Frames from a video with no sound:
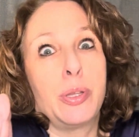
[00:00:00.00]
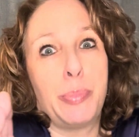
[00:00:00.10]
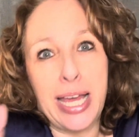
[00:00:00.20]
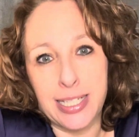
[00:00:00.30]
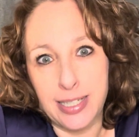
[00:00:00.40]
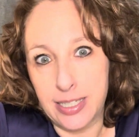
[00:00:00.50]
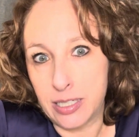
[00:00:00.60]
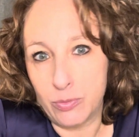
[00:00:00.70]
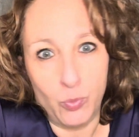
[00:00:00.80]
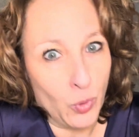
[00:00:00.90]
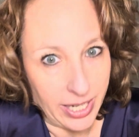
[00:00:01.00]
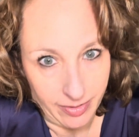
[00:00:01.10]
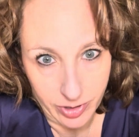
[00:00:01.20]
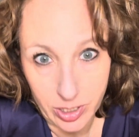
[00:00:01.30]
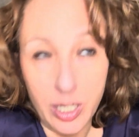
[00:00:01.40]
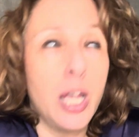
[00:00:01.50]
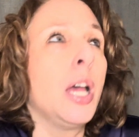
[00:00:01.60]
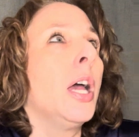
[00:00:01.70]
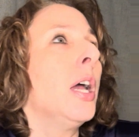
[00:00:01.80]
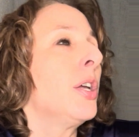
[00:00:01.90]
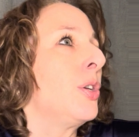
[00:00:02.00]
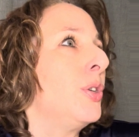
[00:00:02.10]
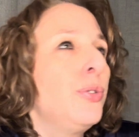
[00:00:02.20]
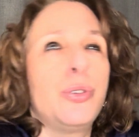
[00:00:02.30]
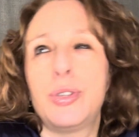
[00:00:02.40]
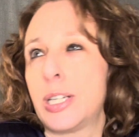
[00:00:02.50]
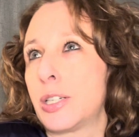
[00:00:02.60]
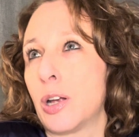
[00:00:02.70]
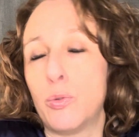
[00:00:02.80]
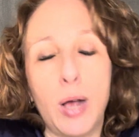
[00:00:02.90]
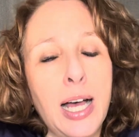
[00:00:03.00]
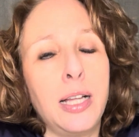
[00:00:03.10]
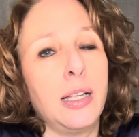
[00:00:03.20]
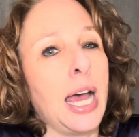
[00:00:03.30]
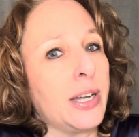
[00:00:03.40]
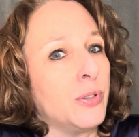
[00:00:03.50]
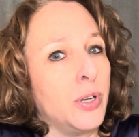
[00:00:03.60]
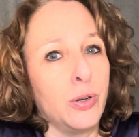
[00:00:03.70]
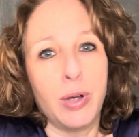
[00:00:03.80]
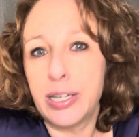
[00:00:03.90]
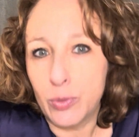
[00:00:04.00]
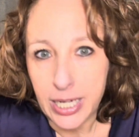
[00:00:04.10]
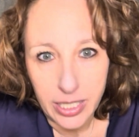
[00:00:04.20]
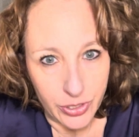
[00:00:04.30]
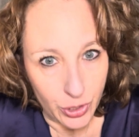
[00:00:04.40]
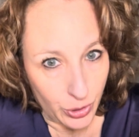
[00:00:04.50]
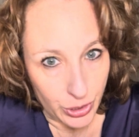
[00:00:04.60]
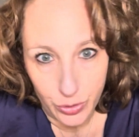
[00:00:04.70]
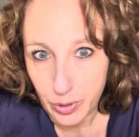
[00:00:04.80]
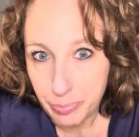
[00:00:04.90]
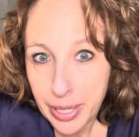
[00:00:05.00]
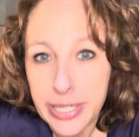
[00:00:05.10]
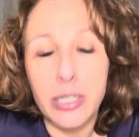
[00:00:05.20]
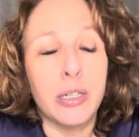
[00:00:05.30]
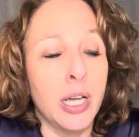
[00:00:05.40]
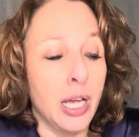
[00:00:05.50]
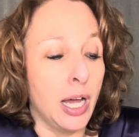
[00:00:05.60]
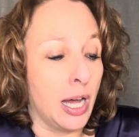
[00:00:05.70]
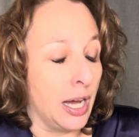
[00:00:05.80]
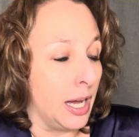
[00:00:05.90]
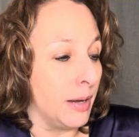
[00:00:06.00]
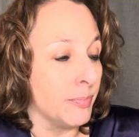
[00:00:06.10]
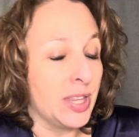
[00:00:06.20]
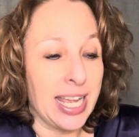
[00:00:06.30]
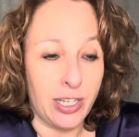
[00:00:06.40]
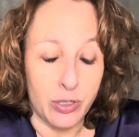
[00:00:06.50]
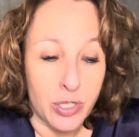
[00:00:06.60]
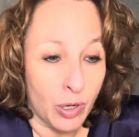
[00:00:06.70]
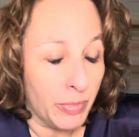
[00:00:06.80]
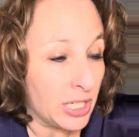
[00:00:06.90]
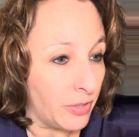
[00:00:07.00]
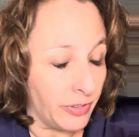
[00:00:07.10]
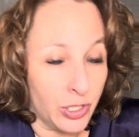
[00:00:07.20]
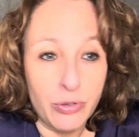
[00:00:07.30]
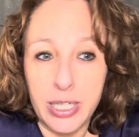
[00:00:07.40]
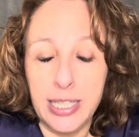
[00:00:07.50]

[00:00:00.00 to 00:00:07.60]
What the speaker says: the best, whatever. You do this so well. I don't know anyone else who could do it better. Thank you so much for doing